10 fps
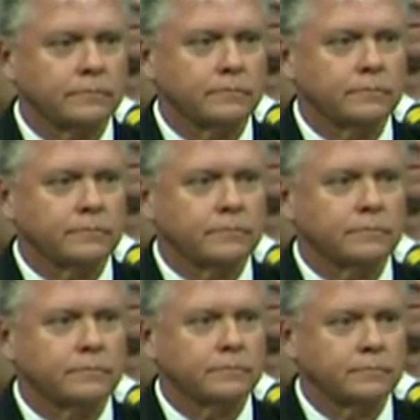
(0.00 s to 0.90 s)

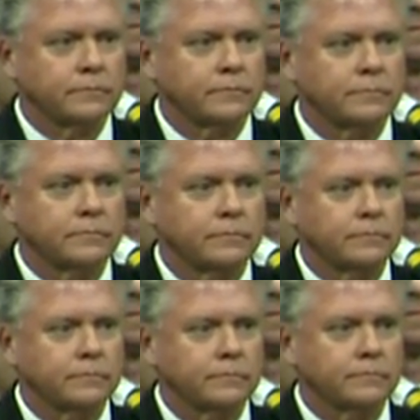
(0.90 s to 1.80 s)

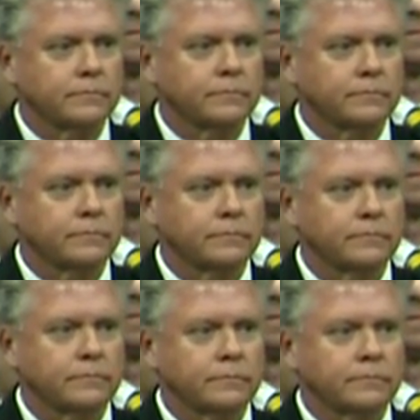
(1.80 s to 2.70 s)

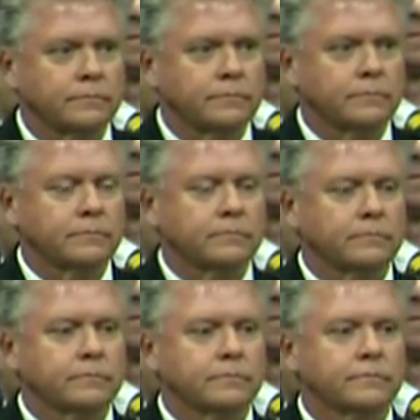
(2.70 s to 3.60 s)

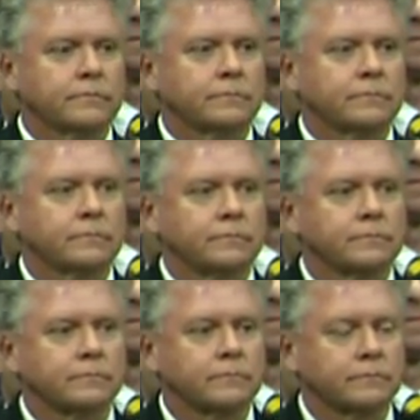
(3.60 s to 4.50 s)

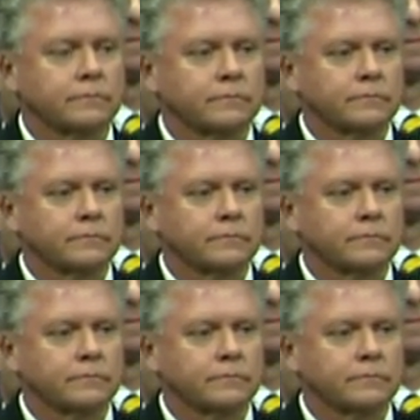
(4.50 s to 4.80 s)
No words are spoken by the person on screen.